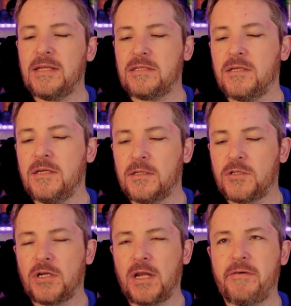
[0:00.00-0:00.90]
It's
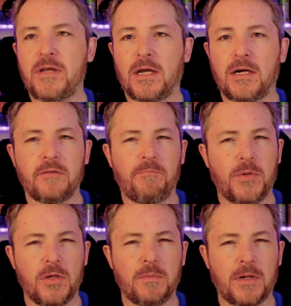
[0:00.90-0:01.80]
a generic kind
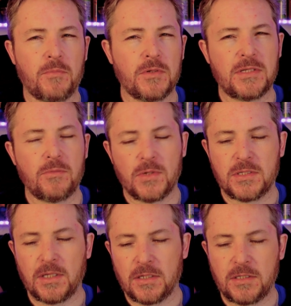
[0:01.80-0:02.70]
of bourbon. I won't say
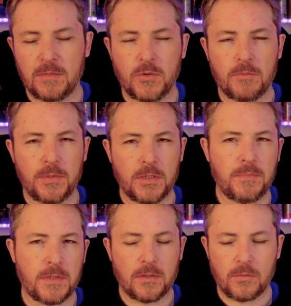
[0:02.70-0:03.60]
whiskey. I'd say more
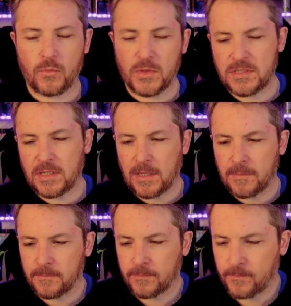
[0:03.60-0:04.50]
bourbon than
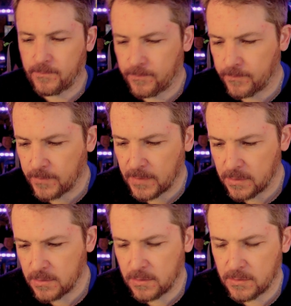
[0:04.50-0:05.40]
whiskey.
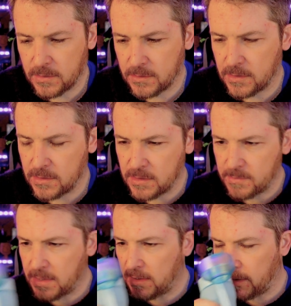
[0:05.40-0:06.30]
So, does
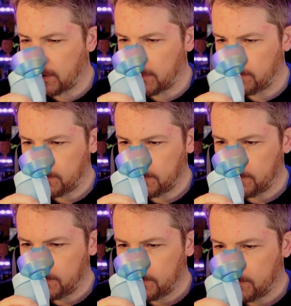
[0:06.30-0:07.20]
the smell linger?
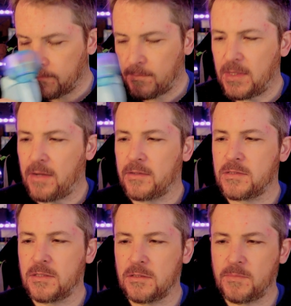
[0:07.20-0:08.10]
Yeah,
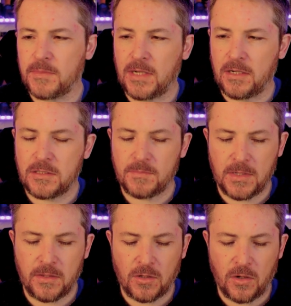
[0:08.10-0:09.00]
I can still kind of
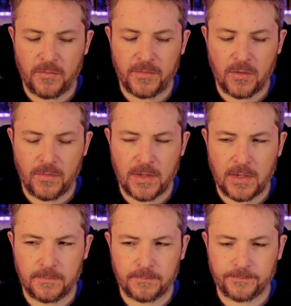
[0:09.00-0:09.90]
smell the coffee on
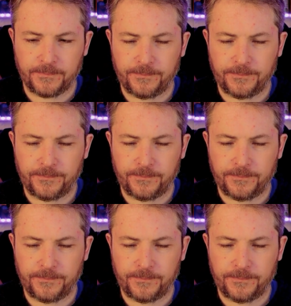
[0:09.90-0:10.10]
that.